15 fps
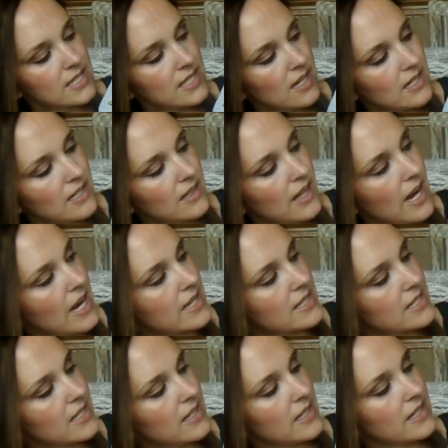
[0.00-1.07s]

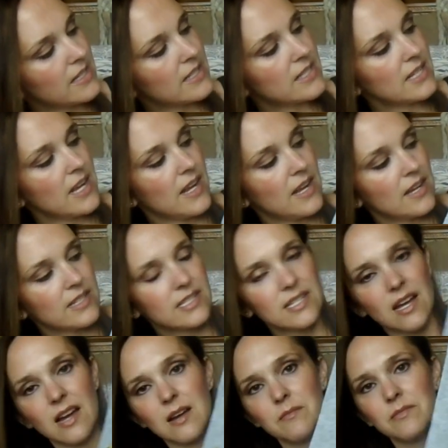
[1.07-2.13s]
sunglasses, and
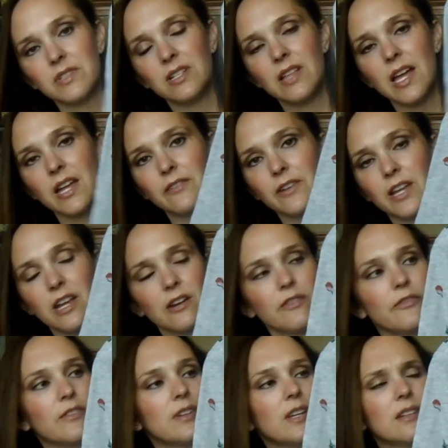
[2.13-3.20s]
um, little head
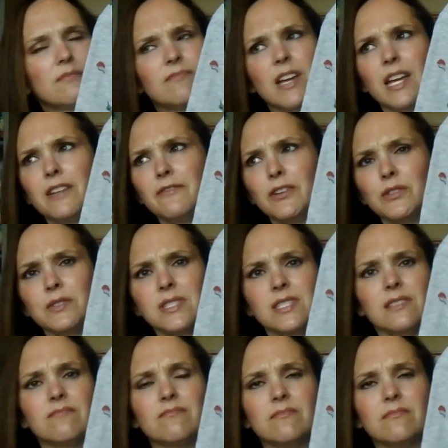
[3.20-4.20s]
hair, headphones?